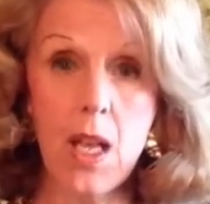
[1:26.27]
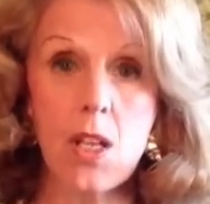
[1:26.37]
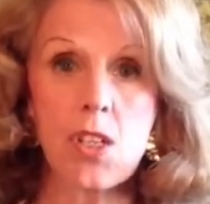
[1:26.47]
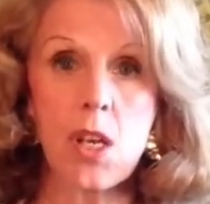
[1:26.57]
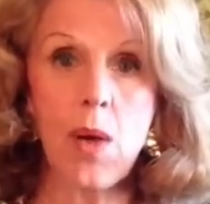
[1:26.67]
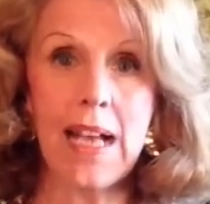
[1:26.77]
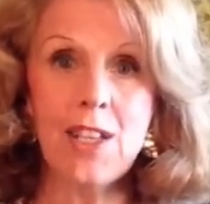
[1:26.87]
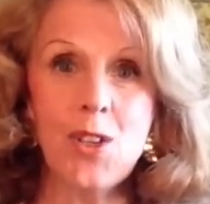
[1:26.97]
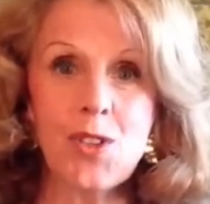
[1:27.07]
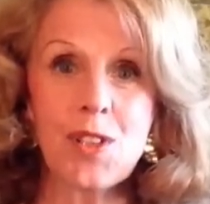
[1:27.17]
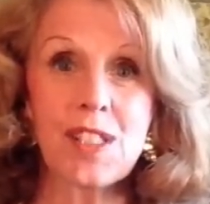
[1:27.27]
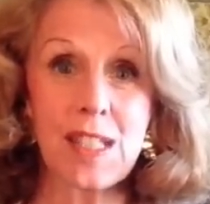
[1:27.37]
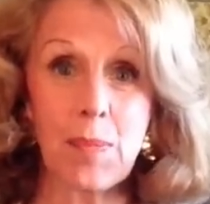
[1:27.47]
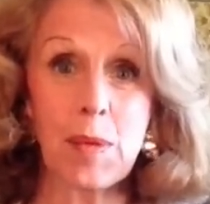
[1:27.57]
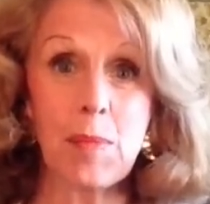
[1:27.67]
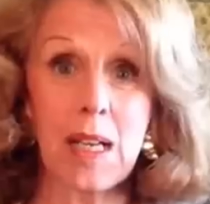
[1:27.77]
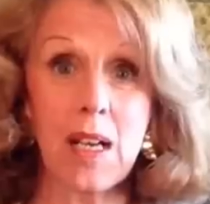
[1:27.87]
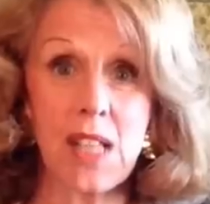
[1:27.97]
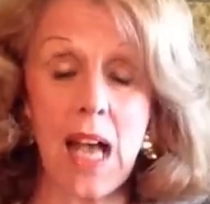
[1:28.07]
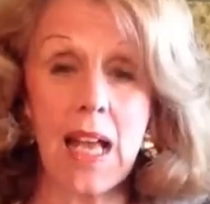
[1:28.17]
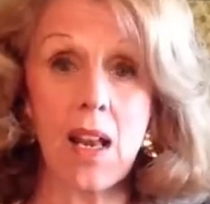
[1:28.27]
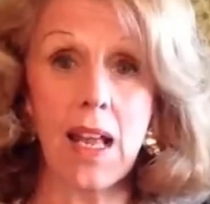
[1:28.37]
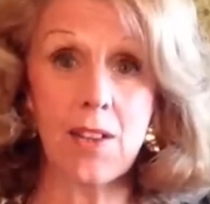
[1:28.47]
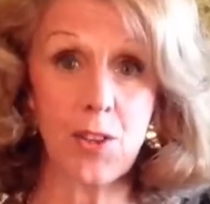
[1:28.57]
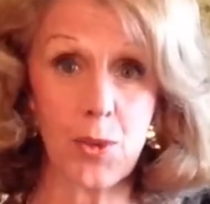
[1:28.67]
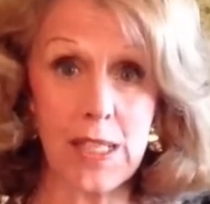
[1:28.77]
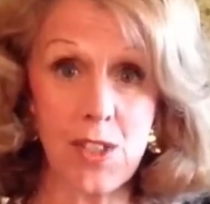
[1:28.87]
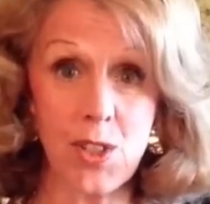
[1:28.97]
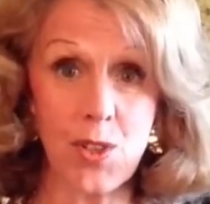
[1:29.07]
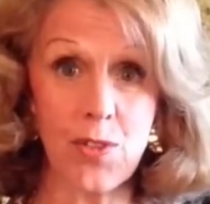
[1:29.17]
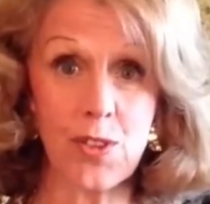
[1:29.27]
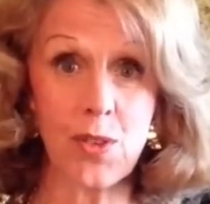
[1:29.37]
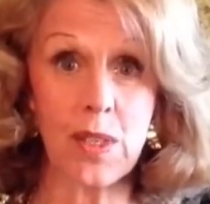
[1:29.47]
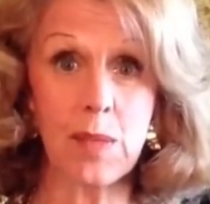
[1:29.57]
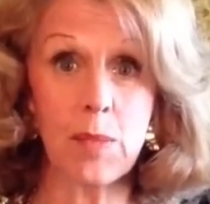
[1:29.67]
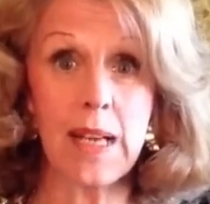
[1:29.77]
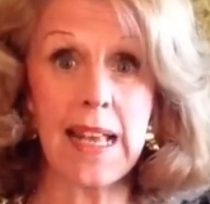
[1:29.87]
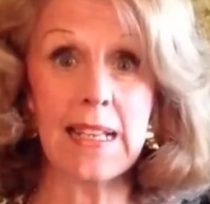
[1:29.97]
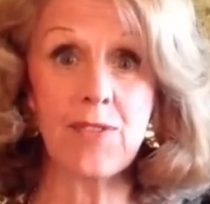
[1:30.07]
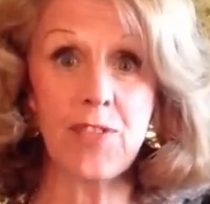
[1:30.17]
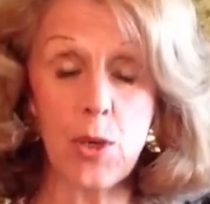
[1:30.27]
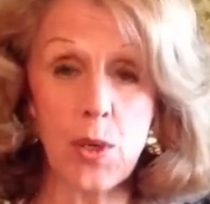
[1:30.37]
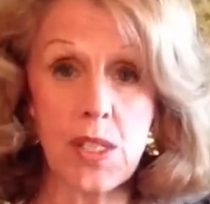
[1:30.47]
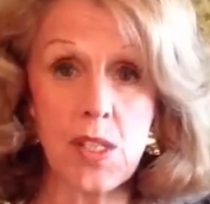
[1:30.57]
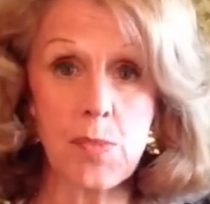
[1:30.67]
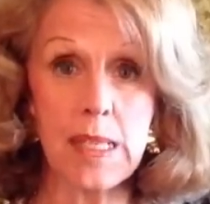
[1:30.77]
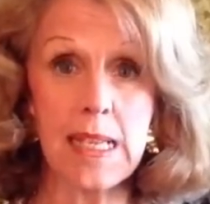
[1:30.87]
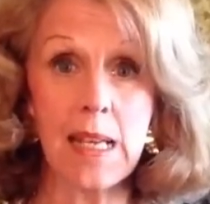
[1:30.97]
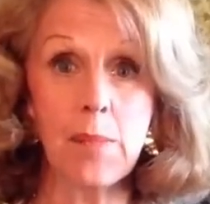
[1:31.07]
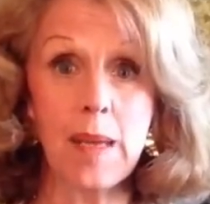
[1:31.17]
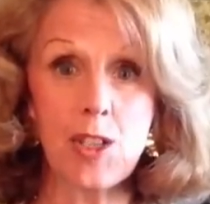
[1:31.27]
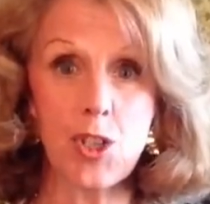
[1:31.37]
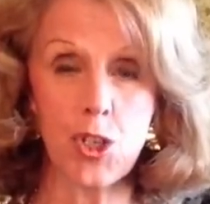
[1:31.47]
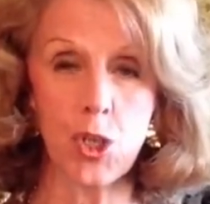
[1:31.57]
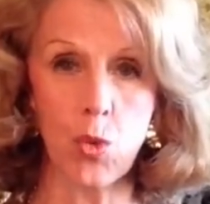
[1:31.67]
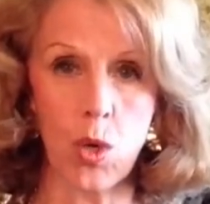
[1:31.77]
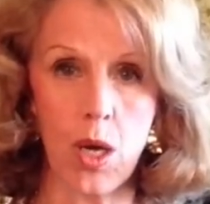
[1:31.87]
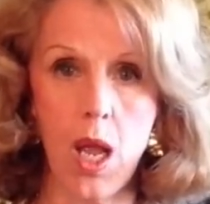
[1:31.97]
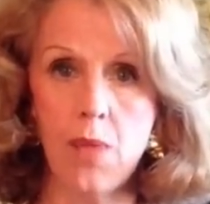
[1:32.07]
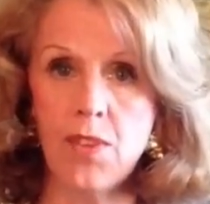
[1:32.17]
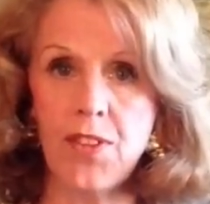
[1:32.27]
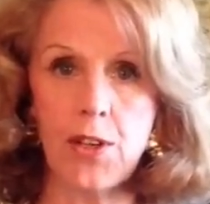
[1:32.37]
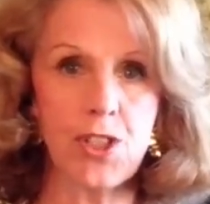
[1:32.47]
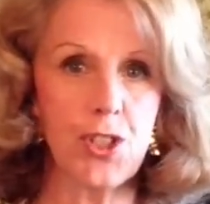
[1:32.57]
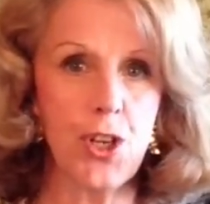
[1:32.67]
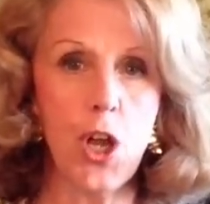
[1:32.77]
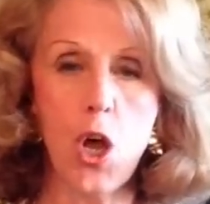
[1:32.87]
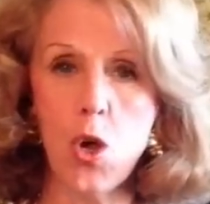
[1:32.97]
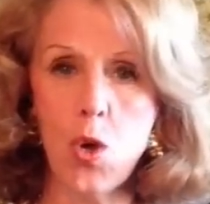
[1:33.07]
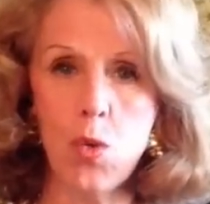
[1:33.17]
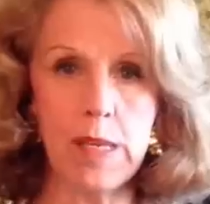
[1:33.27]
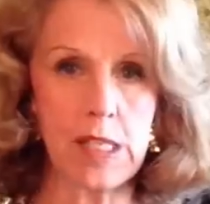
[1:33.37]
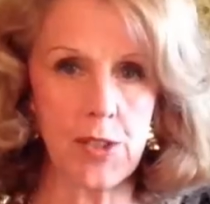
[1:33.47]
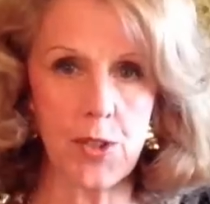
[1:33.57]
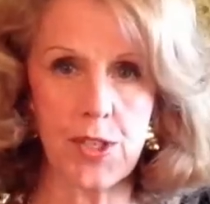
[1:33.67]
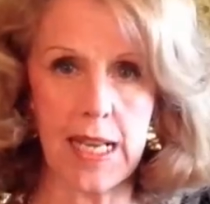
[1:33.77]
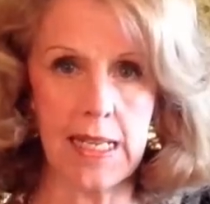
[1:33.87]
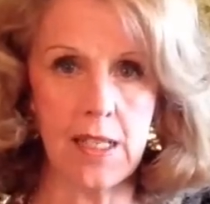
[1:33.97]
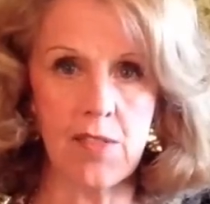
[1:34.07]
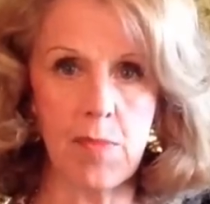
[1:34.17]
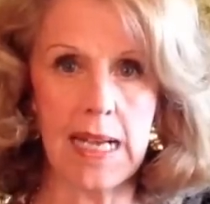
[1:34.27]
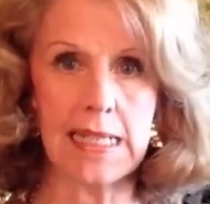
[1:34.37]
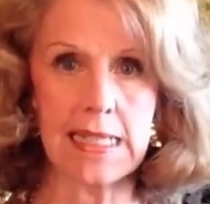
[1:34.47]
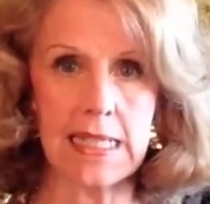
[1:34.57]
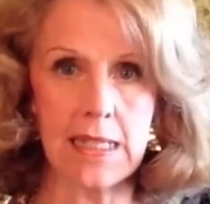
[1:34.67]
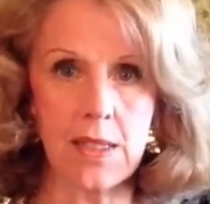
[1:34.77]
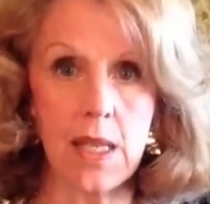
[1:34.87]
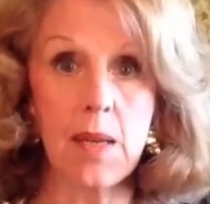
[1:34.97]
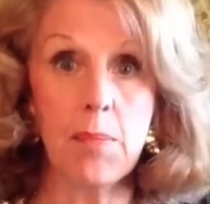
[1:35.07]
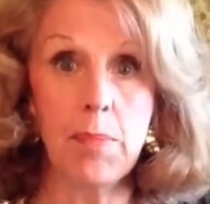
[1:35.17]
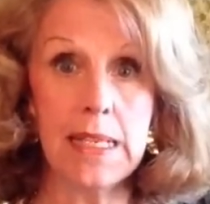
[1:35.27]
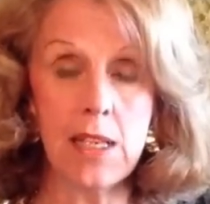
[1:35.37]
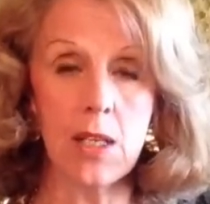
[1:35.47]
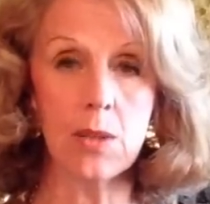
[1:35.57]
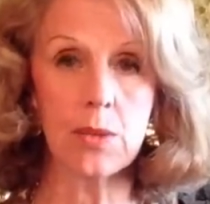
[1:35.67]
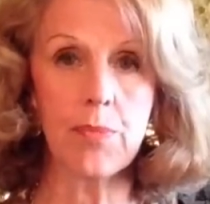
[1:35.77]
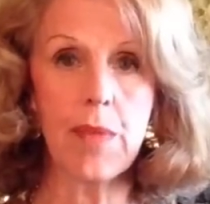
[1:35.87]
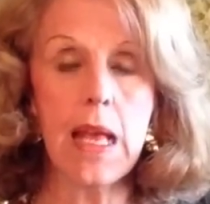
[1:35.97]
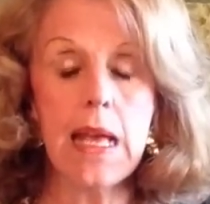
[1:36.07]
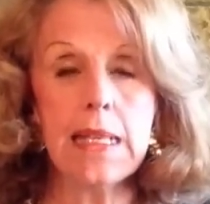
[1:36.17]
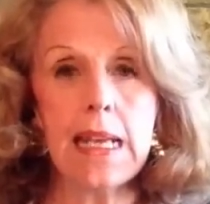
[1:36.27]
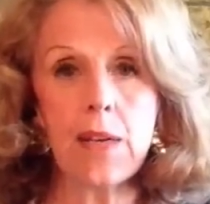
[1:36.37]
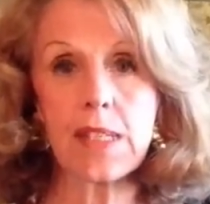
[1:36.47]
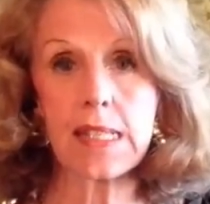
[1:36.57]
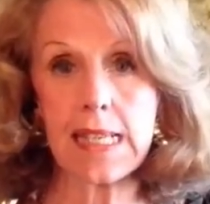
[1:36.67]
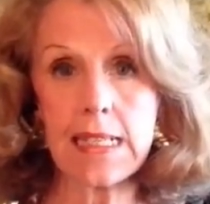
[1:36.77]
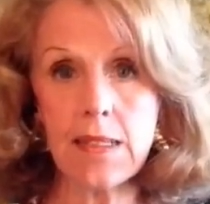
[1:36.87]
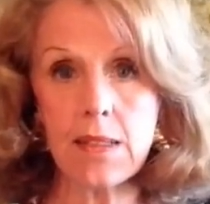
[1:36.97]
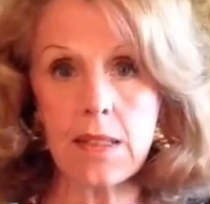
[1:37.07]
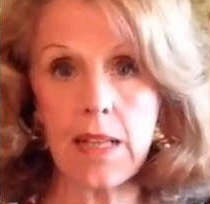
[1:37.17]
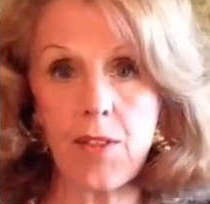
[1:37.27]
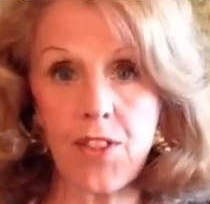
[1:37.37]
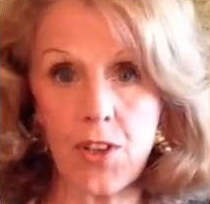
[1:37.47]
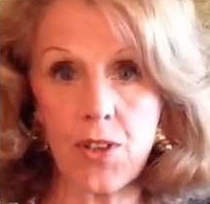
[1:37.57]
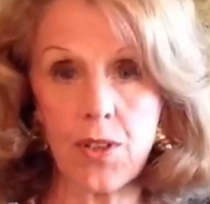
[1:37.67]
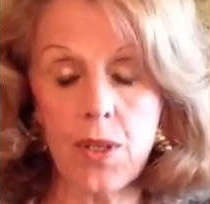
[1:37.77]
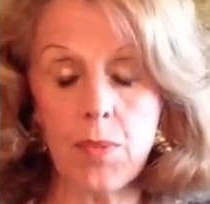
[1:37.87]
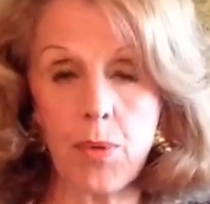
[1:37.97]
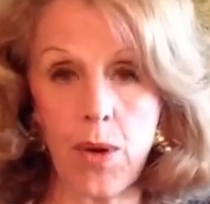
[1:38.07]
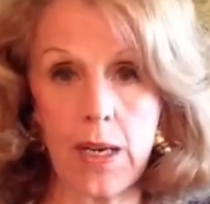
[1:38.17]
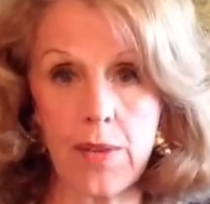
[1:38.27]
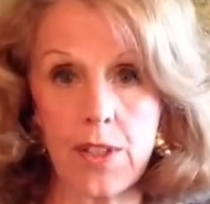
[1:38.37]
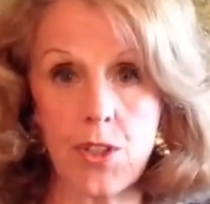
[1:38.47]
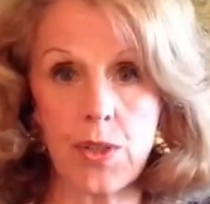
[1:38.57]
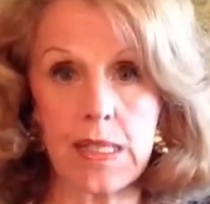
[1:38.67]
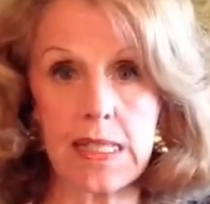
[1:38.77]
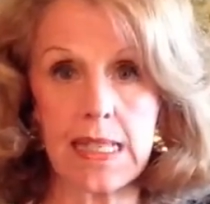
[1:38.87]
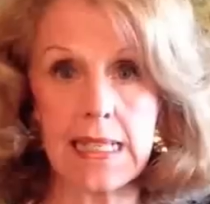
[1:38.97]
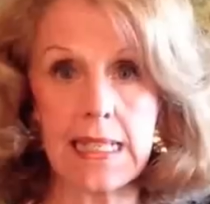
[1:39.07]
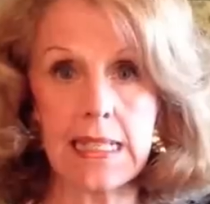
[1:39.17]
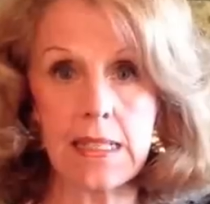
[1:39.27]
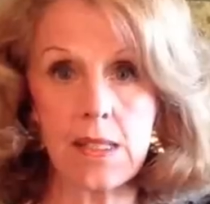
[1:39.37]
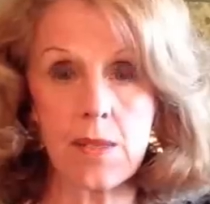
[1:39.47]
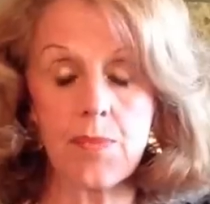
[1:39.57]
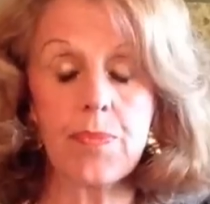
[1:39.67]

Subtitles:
So I use it simply because I like three as the universal number, and it focuses me and it makes sure that there is no misunderstanding of my intent. Be gone. Now, the second and third prayer that you can say is,